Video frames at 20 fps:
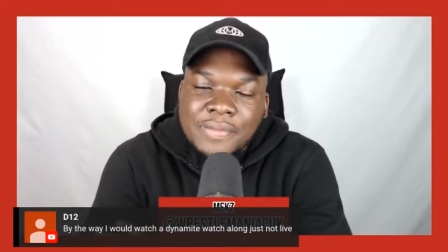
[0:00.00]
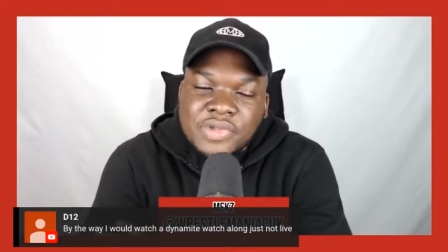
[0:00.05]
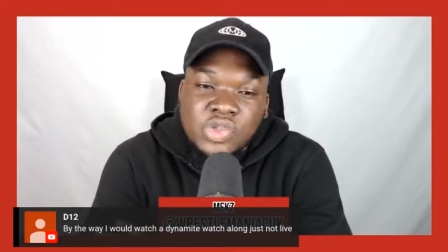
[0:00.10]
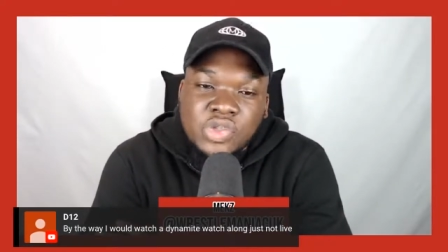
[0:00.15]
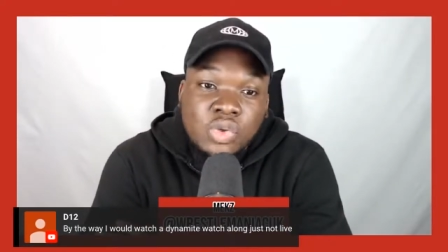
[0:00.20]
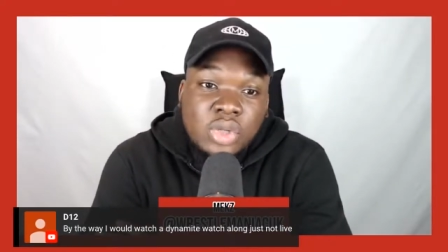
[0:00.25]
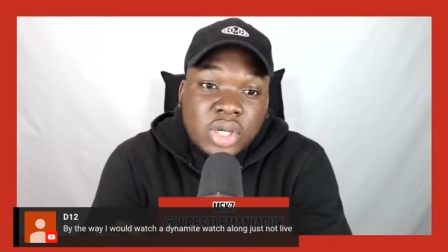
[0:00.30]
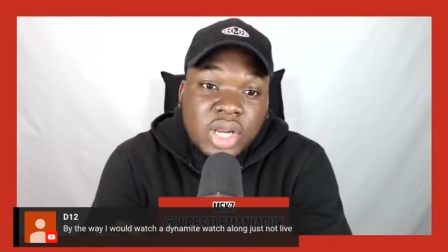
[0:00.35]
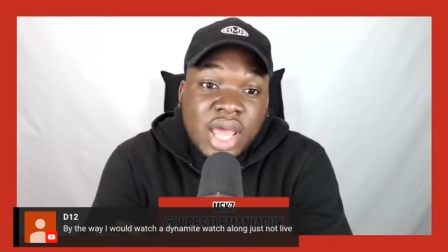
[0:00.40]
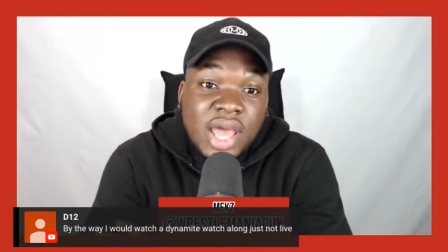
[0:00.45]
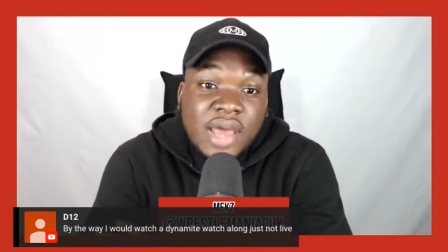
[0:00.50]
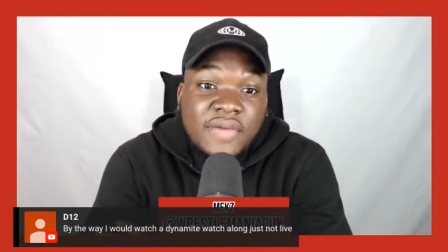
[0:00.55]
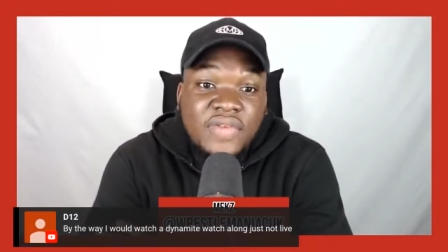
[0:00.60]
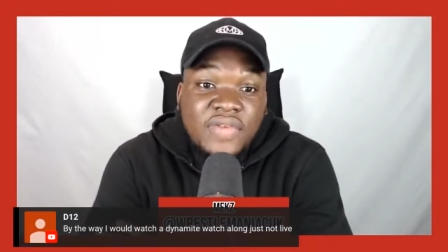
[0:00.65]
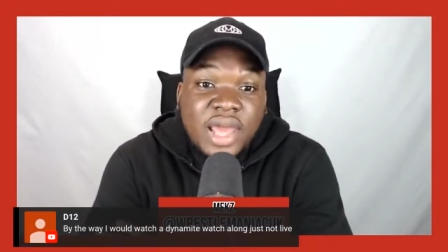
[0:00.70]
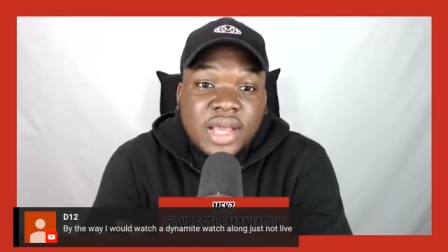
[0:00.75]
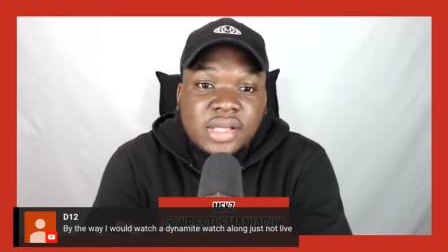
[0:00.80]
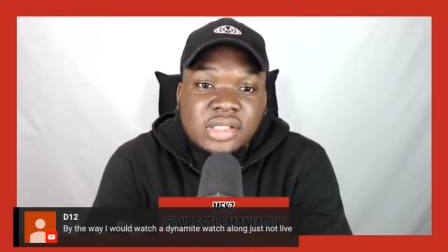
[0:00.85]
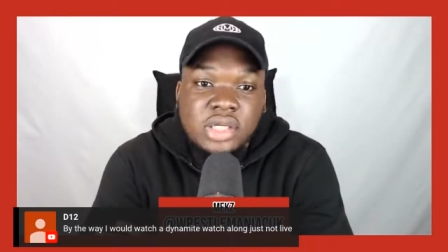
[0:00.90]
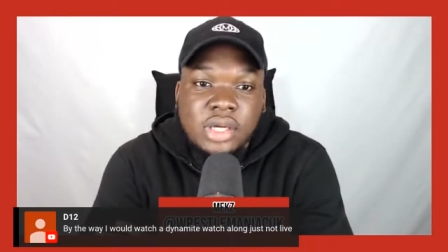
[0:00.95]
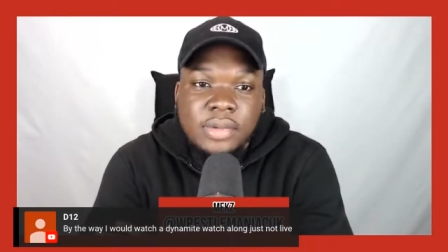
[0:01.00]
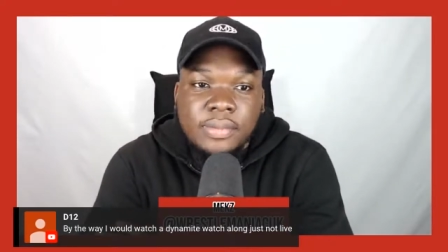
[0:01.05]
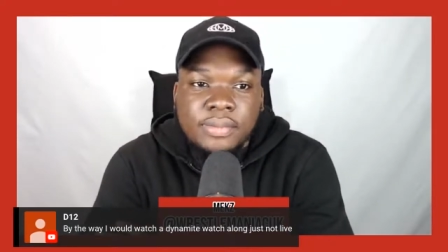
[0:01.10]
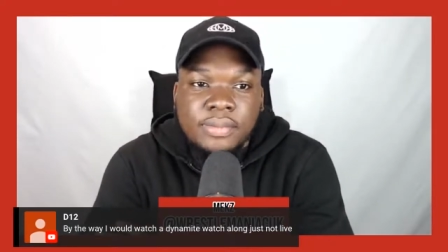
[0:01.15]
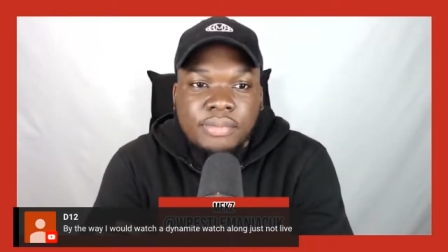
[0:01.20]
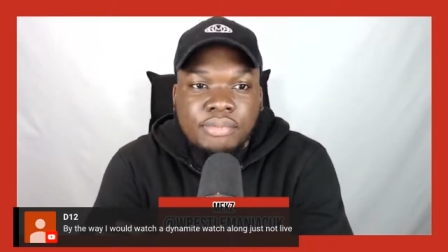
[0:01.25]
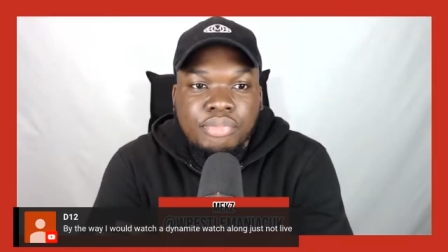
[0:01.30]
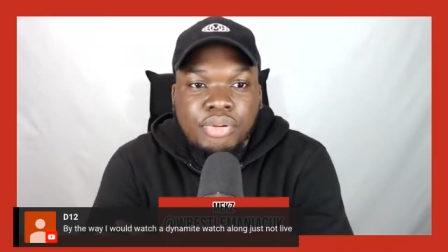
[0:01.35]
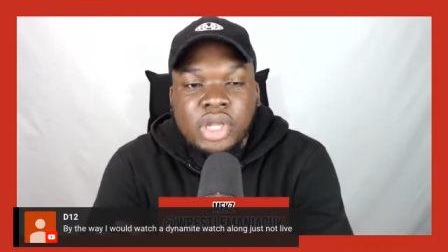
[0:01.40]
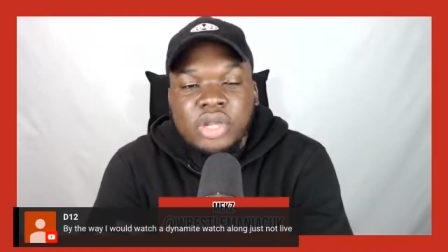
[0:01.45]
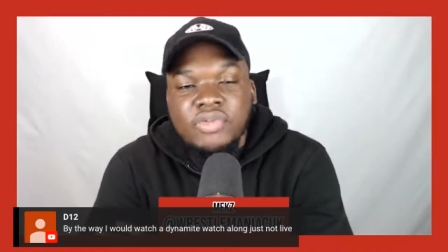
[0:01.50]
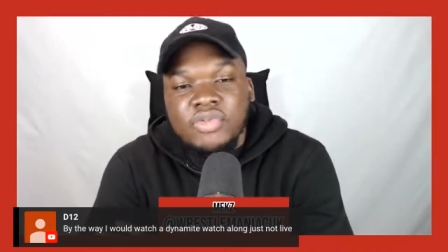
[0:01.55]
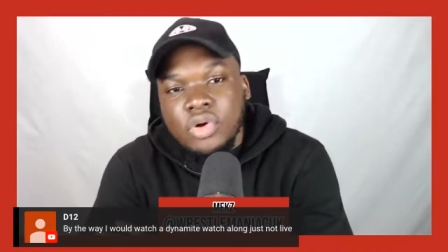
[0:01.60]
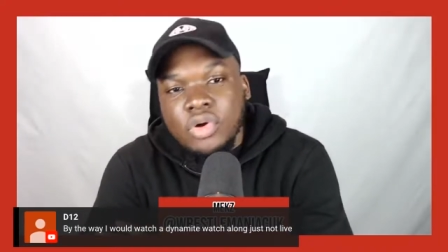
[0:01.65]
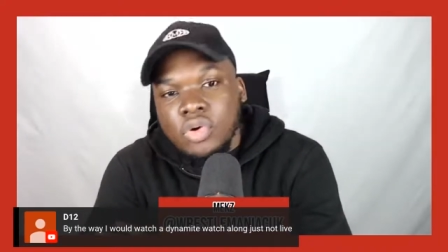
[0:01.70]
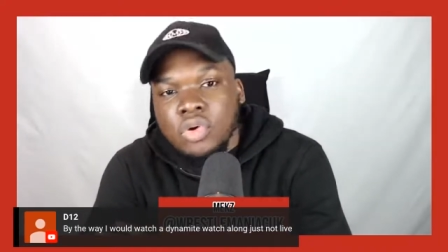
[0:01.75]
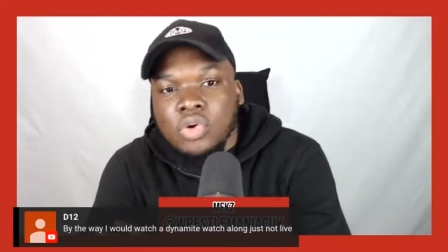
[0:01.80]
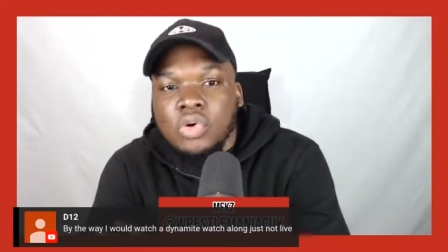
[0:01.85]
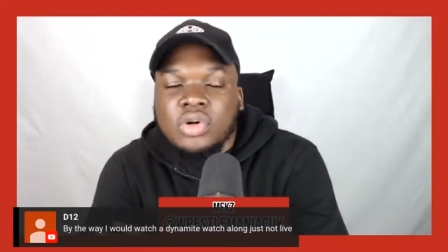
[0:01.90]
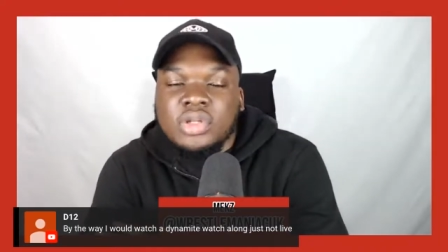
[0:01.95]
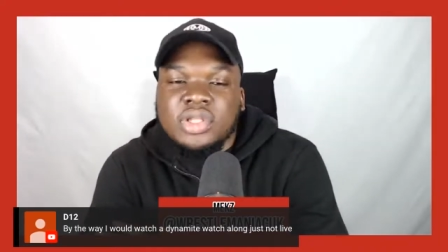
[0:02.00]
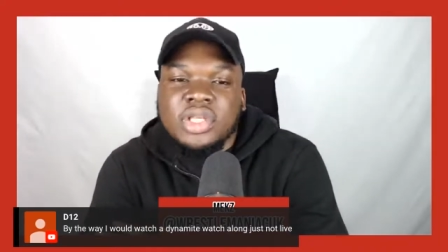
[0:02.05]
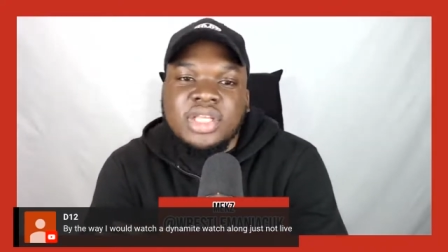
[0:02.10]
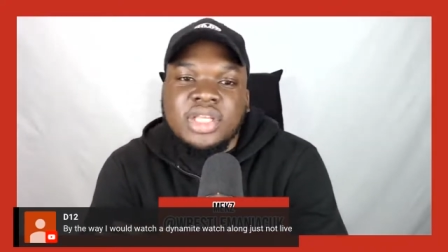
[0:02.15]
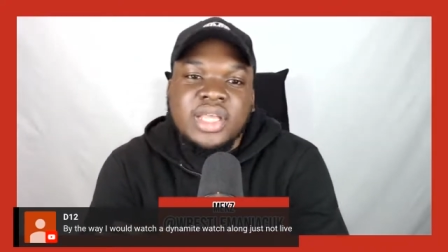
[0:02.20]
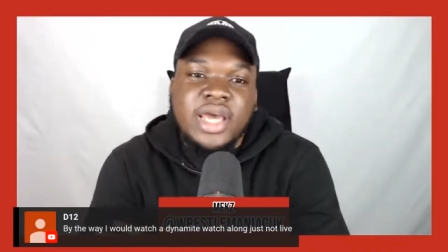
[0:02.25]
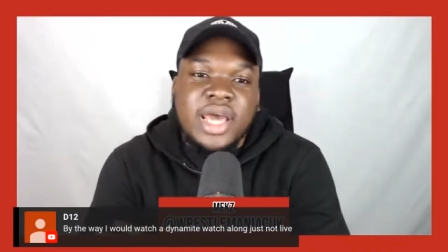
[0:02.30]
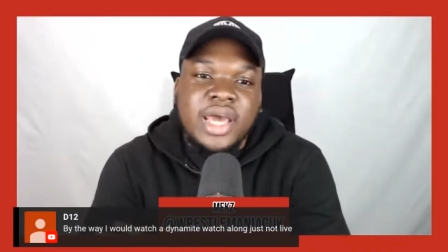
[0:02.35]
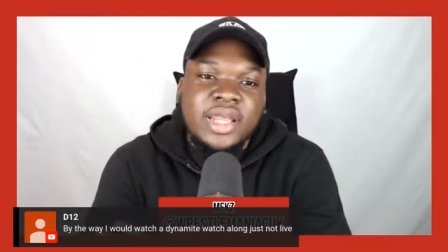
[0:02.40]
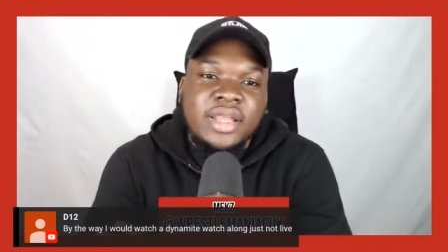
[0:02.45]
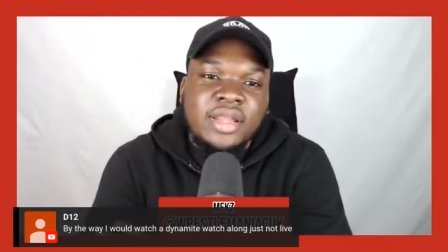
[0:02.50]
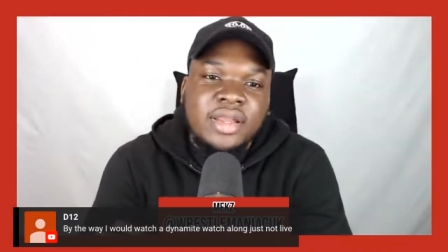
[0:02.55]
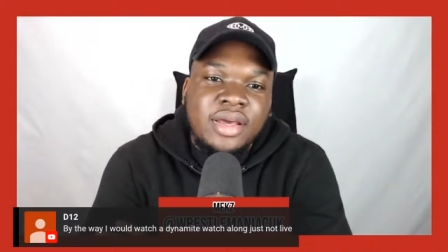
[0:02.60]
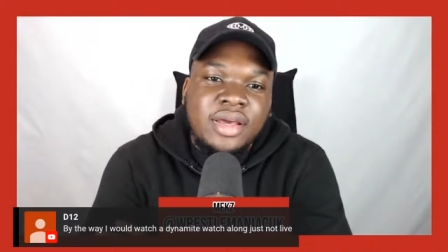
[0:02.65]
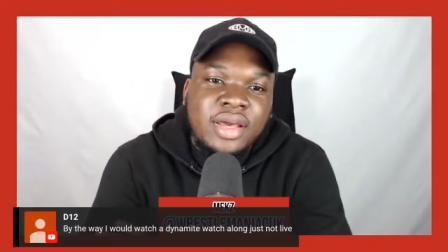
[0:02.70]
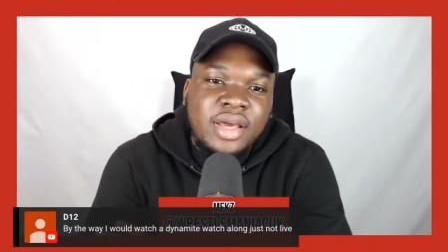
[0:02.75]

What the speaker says: still gonna have like some pre-recorded and